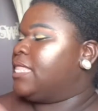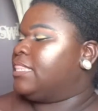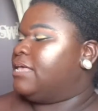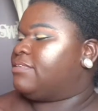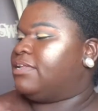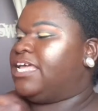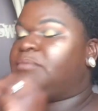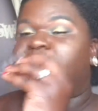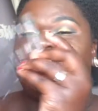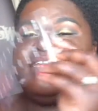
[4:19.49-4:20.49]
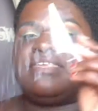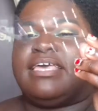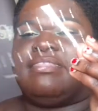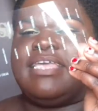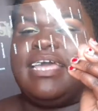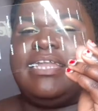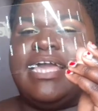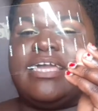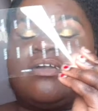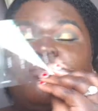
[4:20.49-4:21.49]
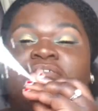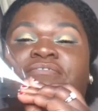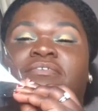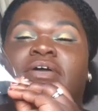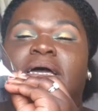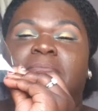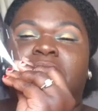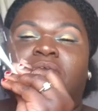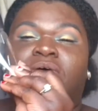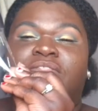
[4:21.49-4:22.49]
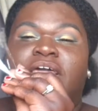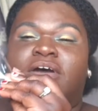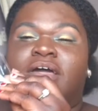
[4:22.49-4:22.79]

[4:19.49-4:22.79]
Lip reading: There's a name sheet in there, like with all the